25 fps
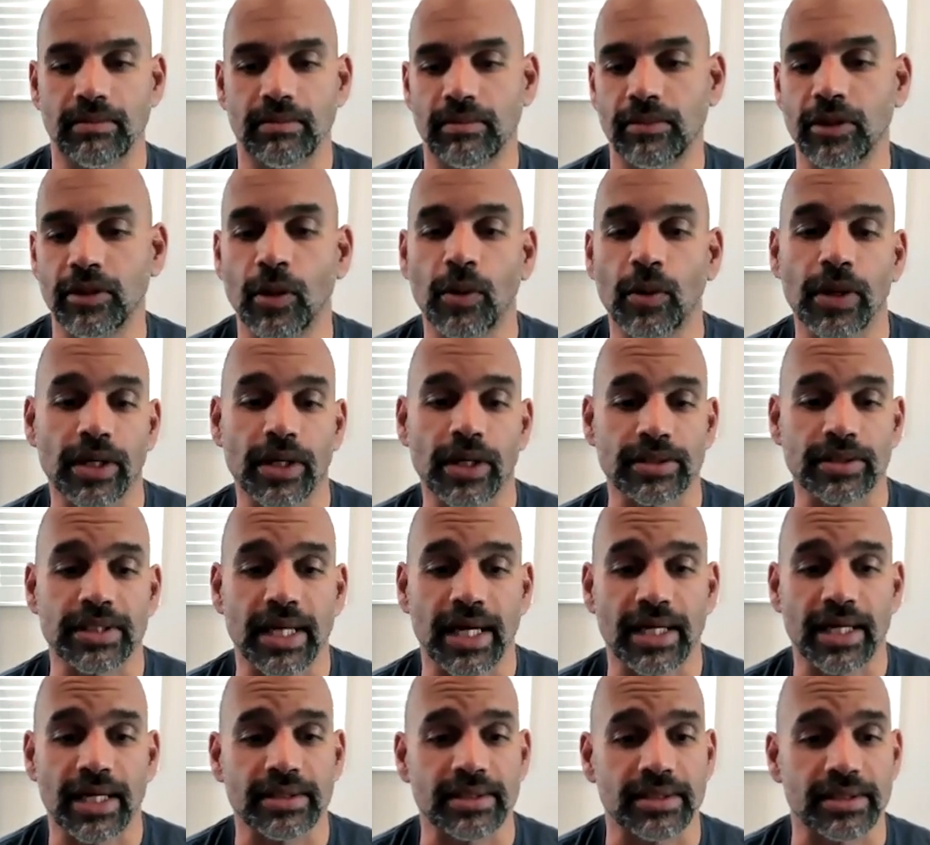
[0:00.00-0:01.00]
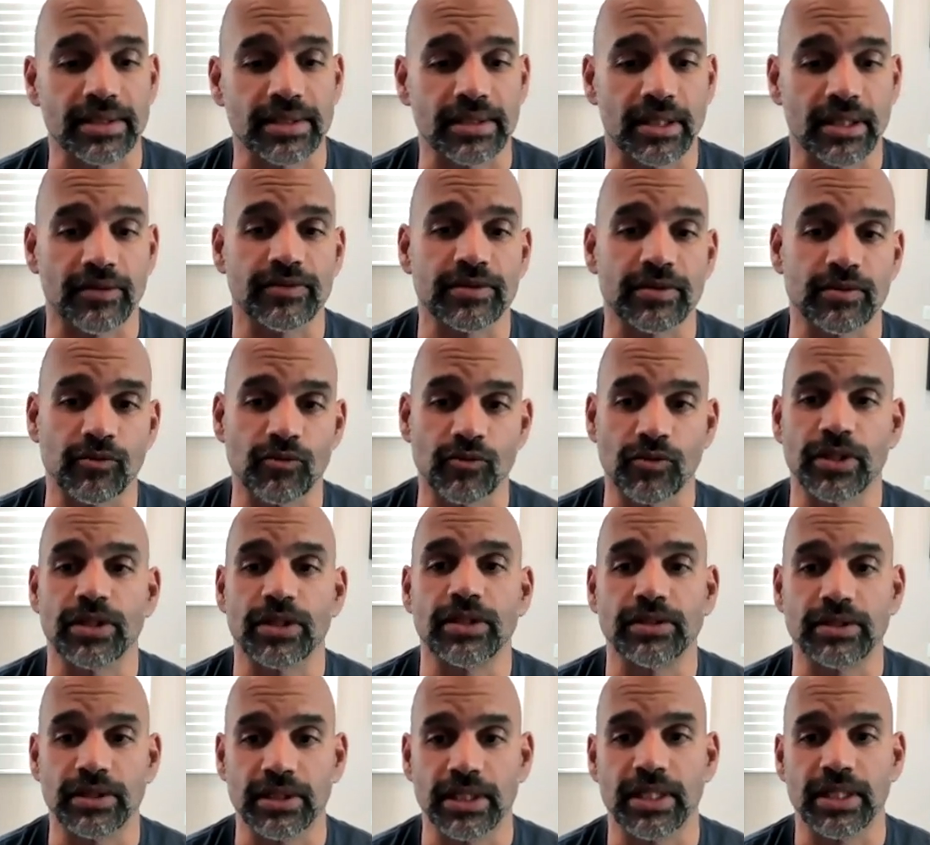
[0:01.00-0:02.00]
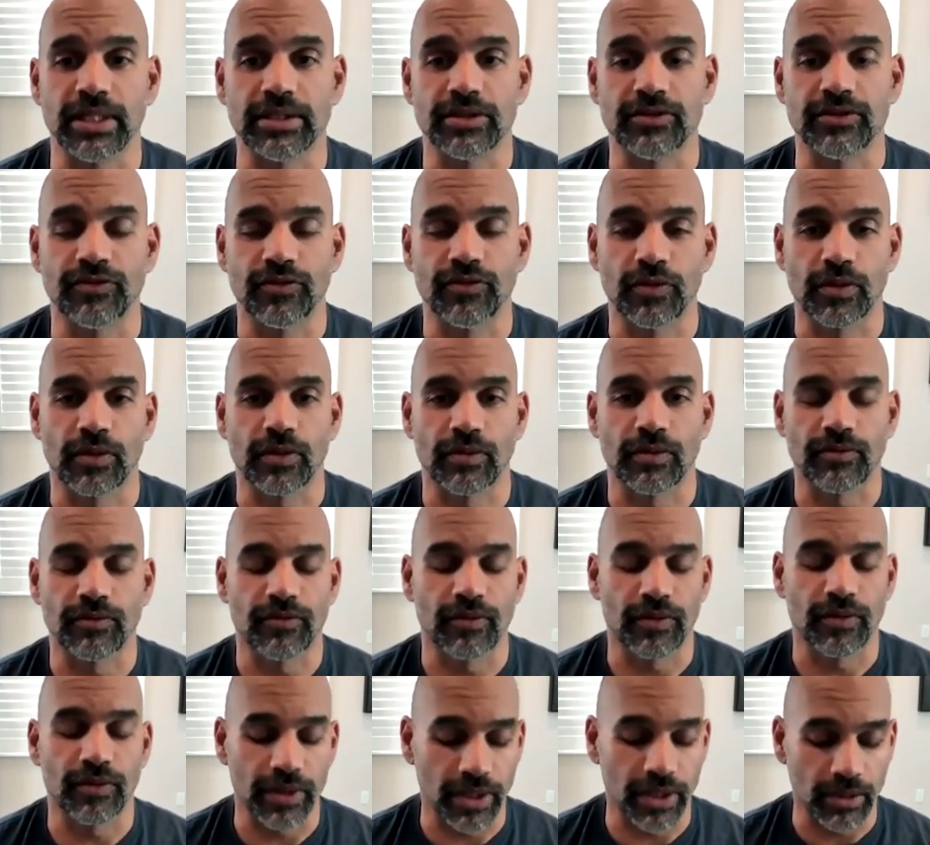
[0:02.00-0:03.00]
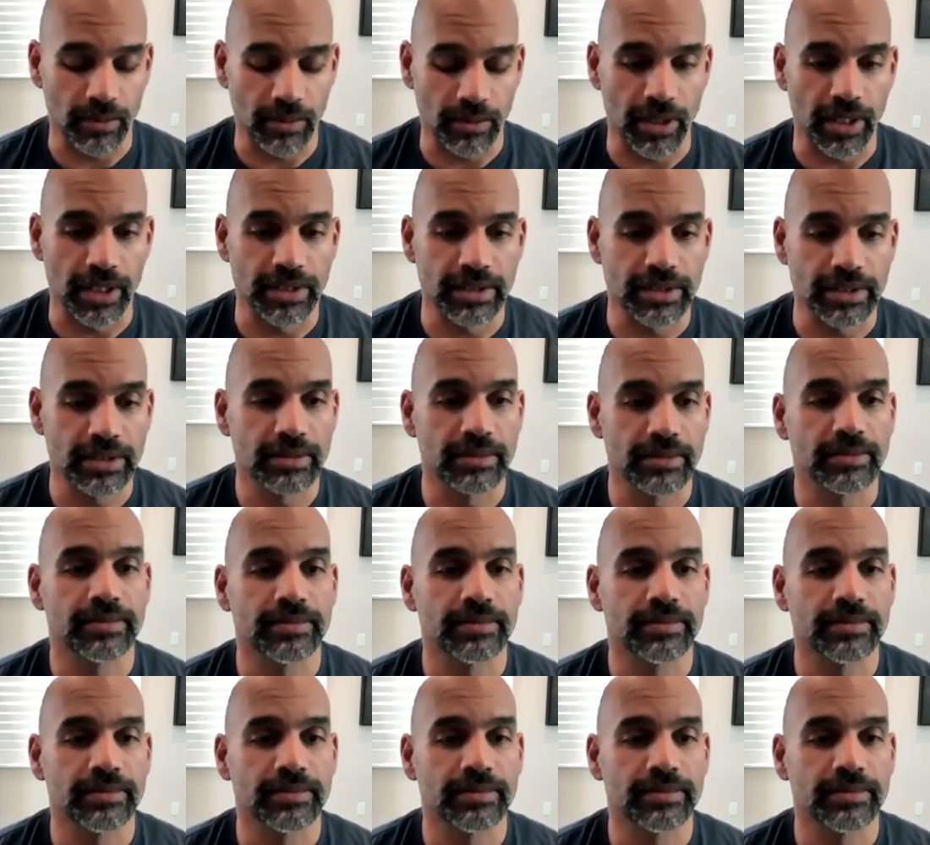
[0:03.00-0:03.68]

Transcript: no one else has and solve some real needs for, for the enterprise.